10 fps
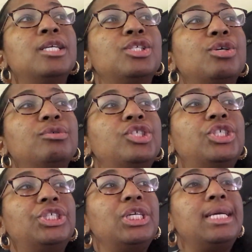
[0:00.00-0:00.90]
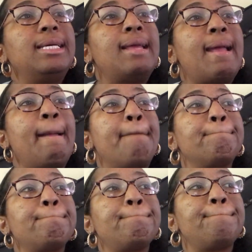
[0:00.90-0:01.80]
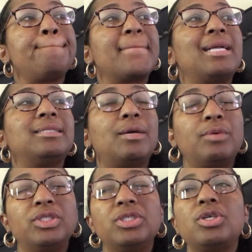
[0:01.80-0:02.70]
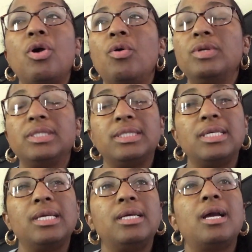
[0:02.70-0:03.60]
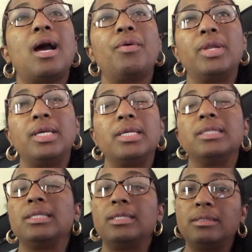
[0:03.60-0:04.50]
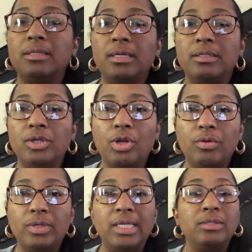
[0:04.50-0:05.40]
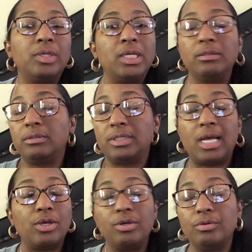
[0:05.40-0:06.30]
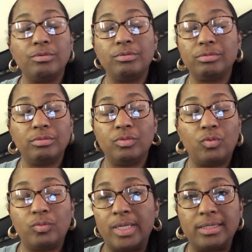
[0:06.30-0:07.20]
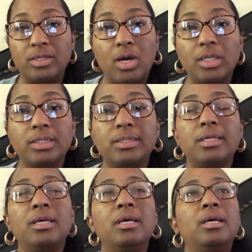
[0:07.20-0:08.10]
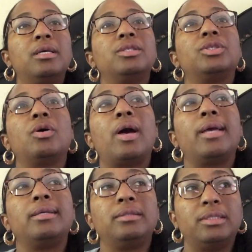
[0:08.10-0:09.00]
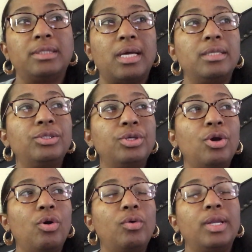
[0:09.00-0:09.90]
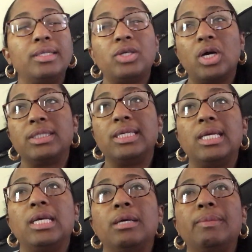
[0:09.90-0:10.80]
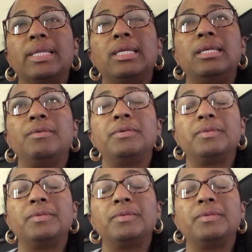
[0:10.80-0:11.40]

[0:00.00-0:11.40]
So she said, "Well, just go and see how it is, and he'll tell you his thoughts." So I decided to go and I talked to him, and he